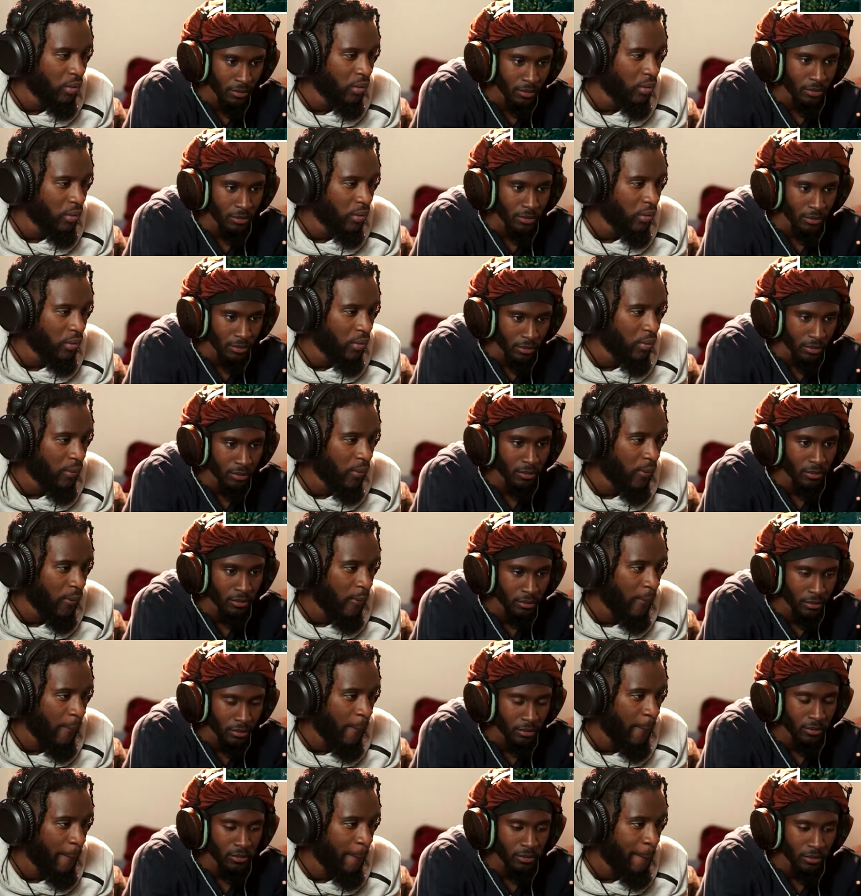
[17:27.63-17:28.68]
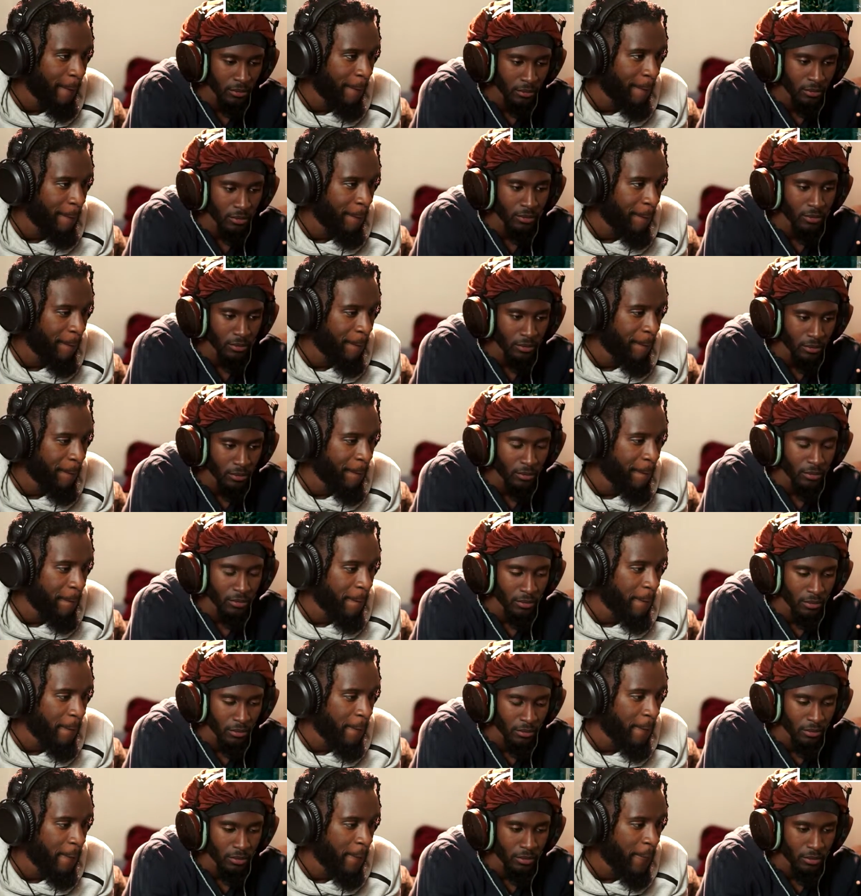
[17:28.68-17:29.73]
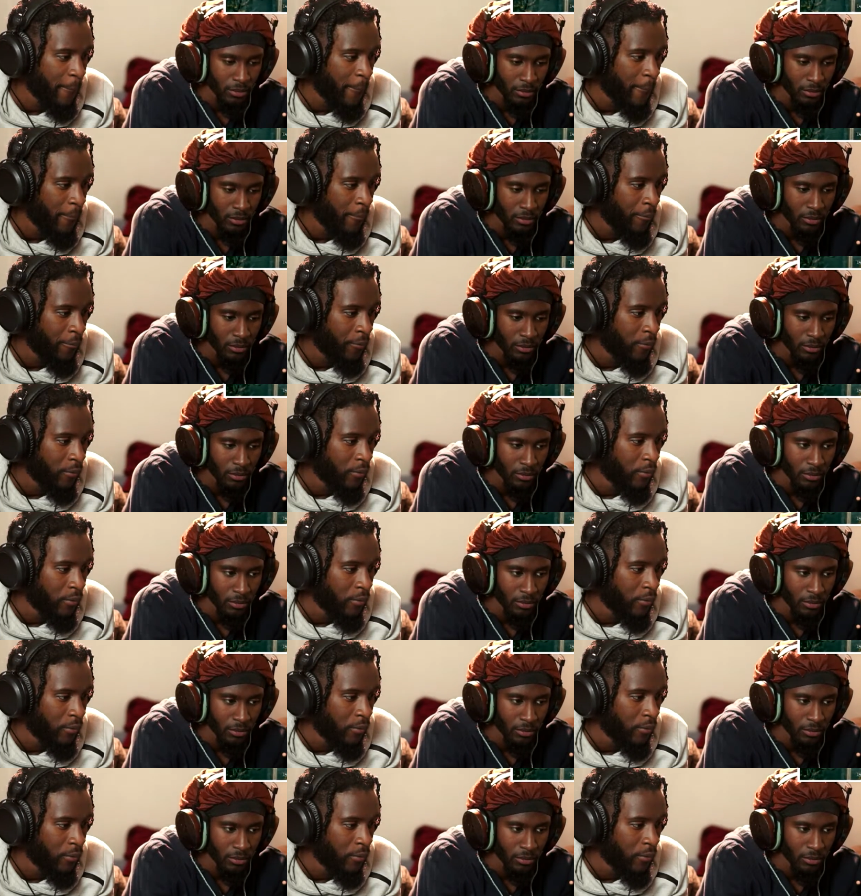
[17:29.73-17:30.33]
No one is speaking in this clip.